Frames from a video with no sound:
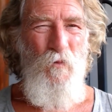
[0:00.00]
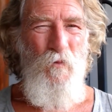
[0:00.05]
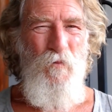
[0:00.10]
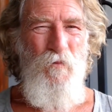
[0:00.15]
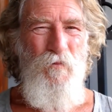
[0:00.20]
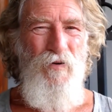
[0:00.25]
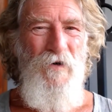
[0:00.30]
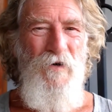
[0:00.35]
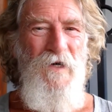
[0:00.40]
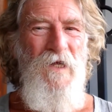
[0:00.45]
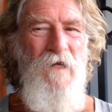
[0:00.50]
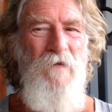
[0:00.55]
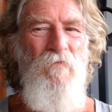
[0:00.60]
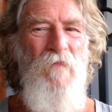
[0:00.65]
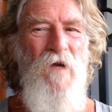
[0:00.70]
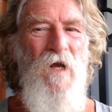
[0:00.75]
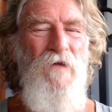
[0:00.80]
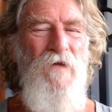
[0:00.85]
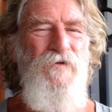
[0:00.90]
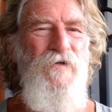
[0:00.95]
Pretty
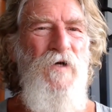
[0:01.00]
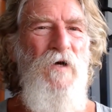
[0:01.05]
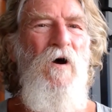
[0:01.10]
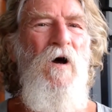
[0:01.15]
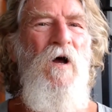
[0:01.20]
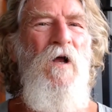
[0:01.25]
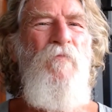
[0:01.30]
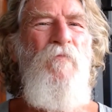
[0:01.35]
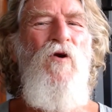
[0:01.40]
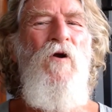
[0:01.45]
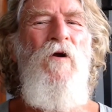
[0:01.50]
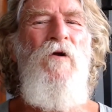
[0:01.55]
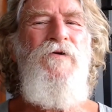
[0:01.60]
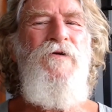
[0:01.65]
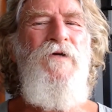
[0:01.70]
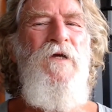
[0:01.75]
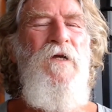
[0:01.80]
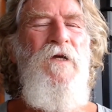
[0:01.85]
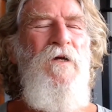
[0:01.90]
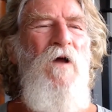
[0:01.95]
much a high
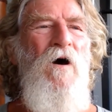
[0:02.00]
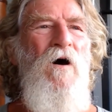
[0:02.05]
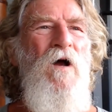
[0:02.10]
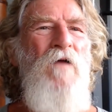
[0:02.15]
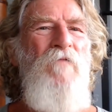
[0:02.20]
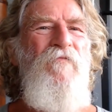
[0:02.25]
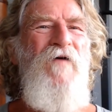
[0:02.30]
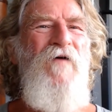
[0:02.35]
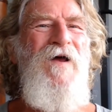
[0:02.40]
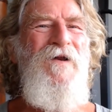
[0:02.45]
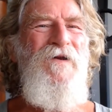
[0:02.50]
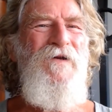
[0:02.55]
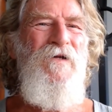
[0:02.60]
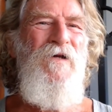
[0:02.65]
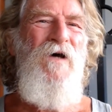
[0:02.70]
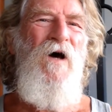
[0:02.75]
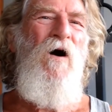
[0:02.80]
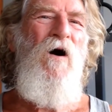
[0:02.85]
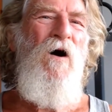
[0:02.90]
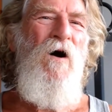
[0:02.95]
protein, high fat,
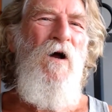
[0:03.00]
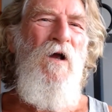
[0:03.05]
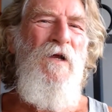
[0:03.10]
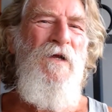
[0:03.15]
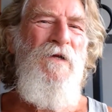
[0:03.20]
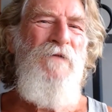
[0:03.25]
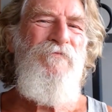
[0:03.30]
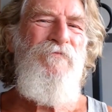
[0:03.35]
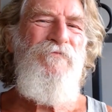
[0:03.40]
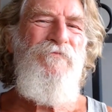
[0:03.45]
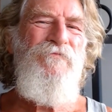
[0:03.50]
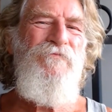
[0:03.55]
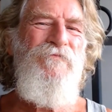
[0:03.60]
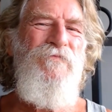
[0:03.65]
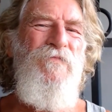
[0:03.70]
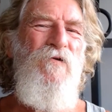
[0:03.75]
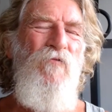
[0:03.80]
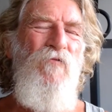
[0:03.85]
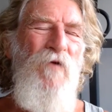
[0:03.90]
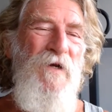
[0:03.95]
high
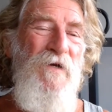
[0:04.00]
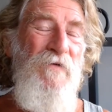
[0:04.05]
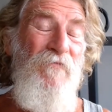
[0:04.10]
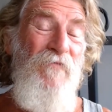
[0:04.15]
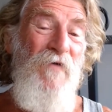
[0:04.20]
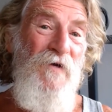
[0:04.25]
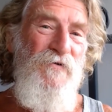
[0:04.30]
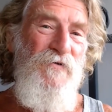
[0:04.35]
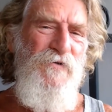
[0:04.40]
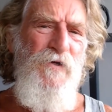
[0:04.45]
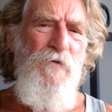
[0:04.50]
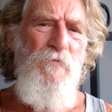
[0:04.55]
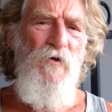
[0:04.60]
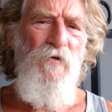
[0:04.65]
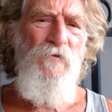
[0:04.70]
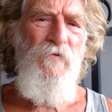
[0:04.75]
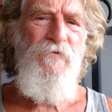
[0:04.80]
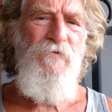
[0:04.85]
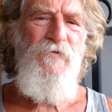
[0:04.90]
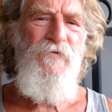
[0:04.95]
green
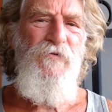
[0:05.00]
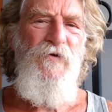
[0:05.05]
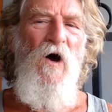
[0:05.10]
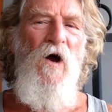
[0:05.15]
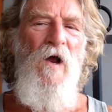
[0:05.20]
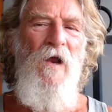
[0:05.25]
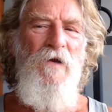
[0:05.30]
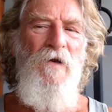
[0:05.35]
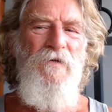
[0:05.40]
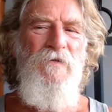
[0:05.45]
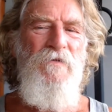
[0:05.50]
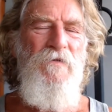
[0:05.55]
vegetables diet